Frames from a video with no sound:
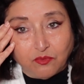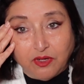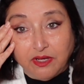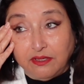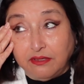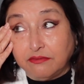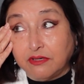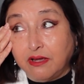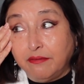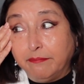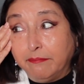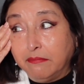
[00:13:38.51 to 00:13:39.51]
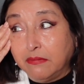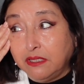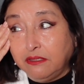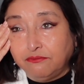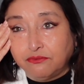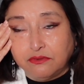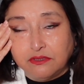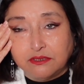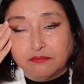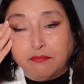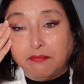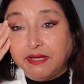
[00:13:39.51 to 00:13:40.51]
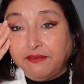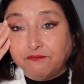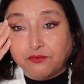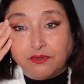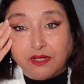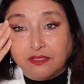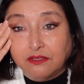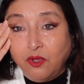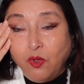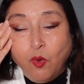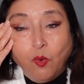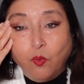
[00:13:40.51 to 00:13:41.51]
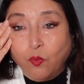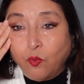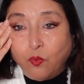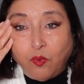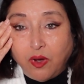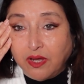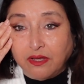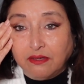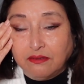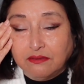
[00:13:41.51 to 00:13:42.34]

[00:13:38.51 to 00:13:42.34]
Why I never have money for this, money for that? Why?